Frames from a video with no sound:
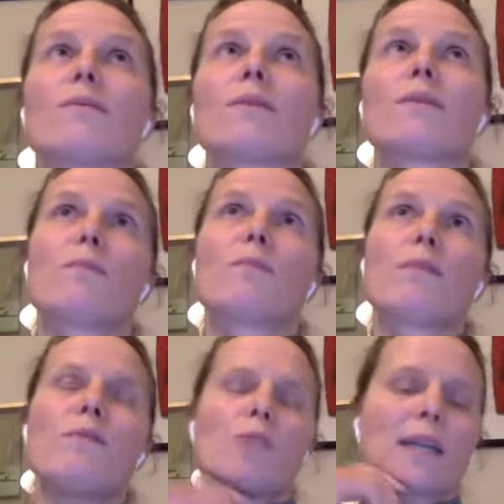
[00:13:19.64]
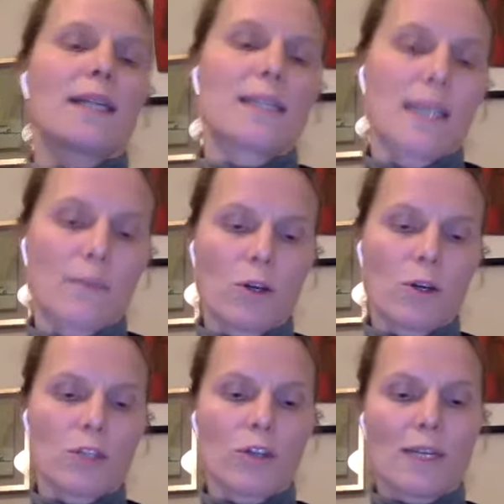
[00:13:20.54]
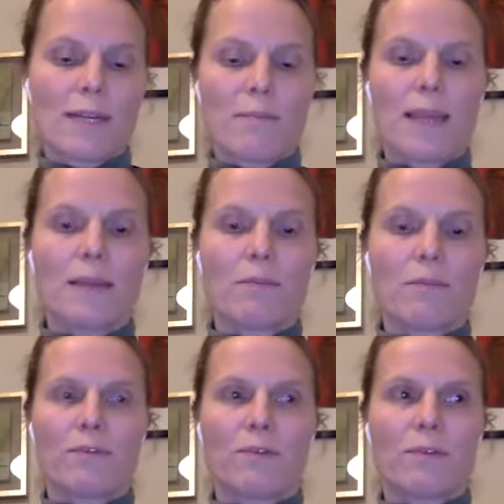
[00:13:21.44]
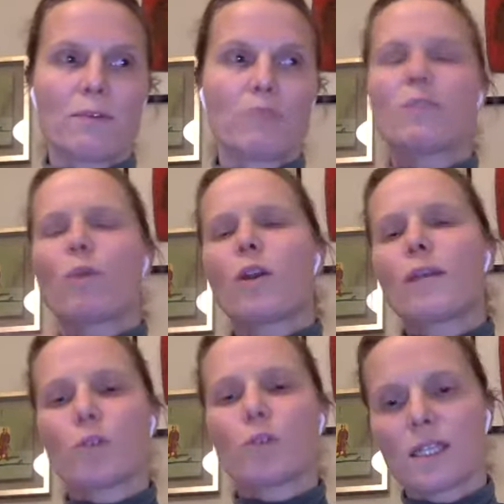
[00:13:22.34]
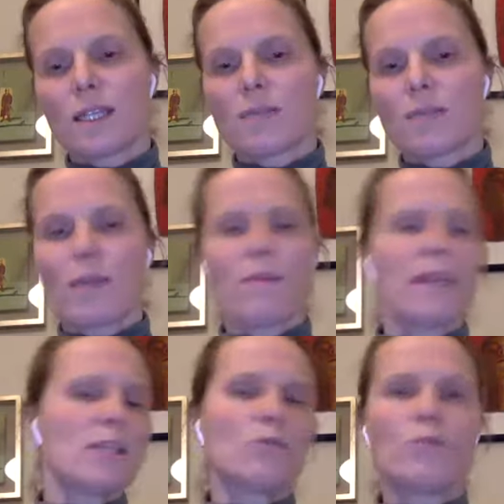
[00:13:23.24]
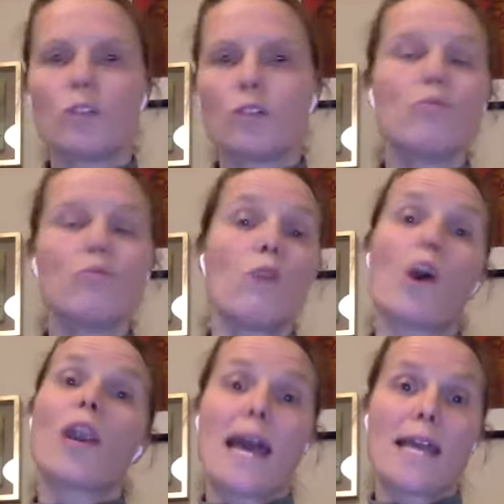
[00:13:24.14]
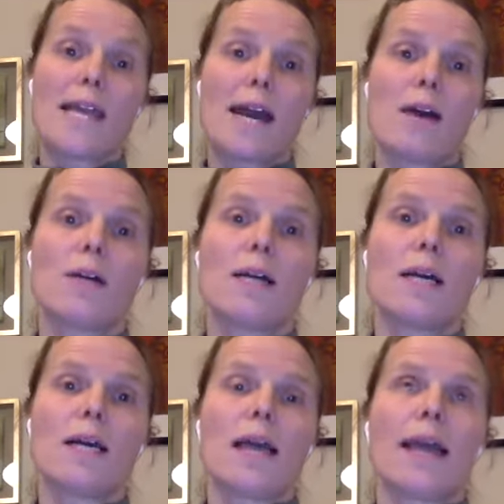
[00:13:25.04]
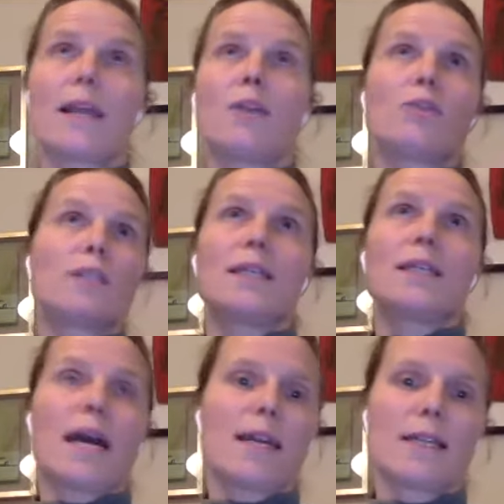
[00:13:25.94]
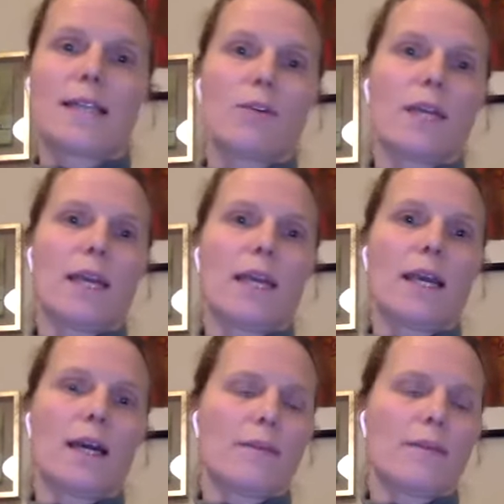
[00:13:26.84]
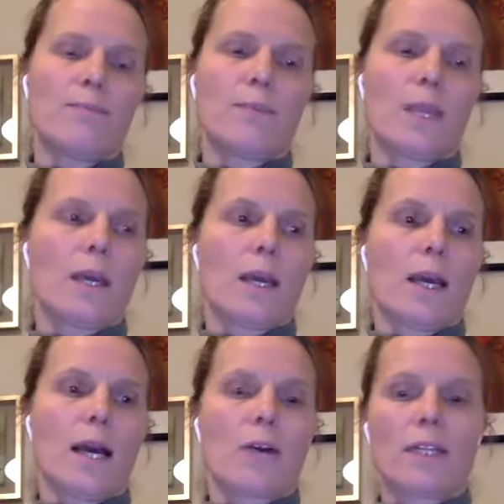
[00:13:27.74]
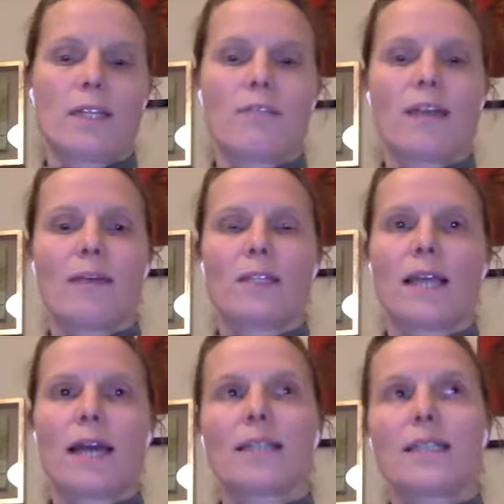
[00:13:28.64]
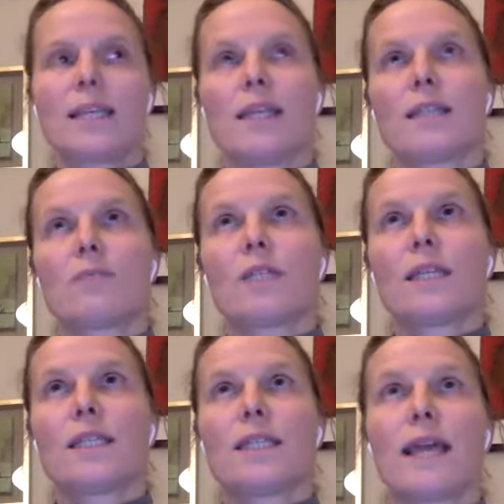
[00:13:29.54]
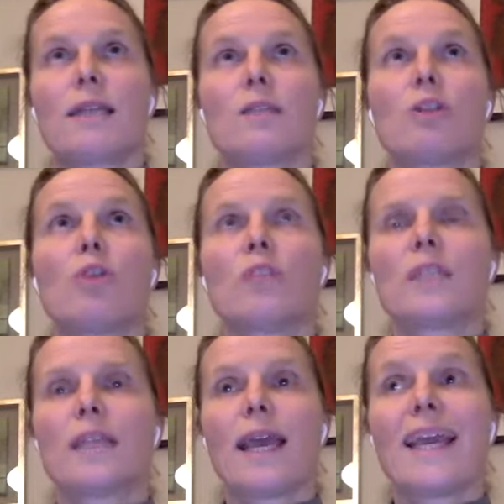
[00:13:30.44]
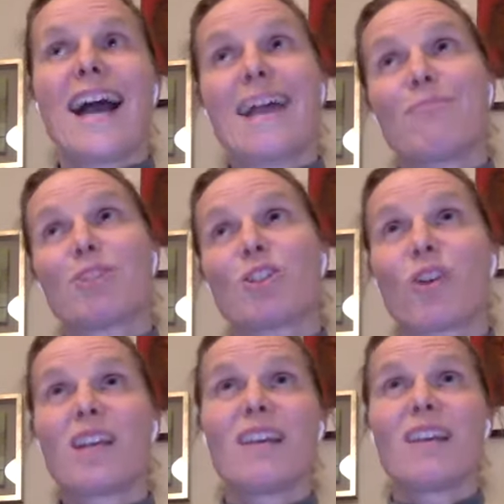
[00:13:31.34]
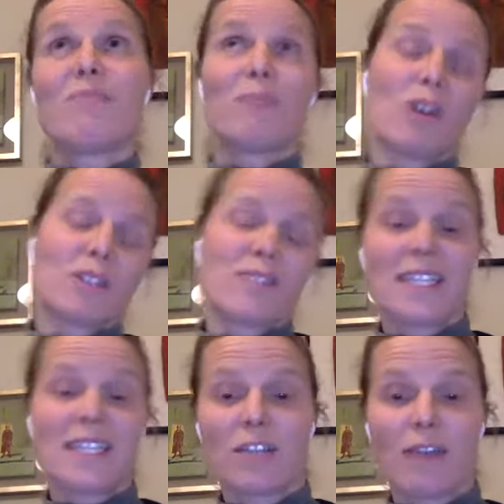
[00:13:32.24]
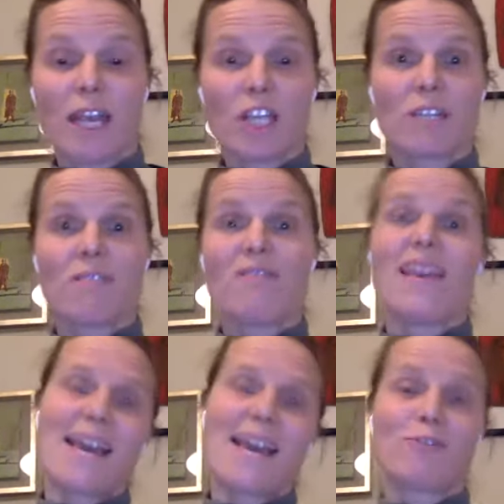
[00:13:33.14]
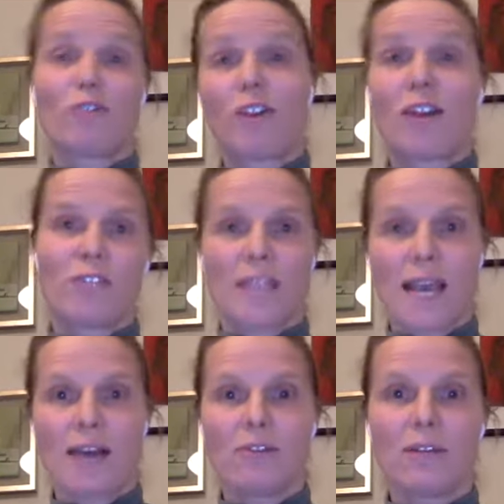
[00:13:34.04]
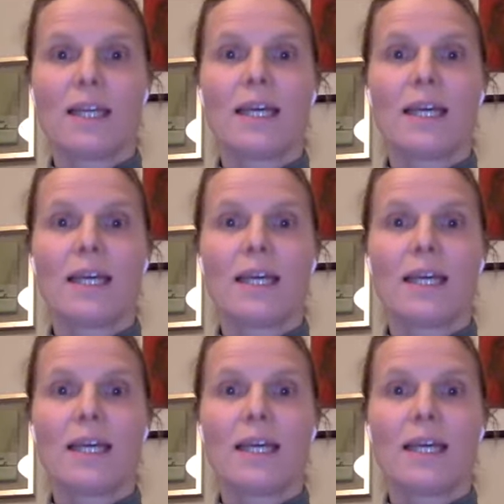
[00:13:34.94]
maybe one other thing, because certainly through this online booking system, there are many studios who move online now. And I looked at the others, how they describe it. The other thing is what they said, don't say, I'm sorry, because of the situation, we have to close down.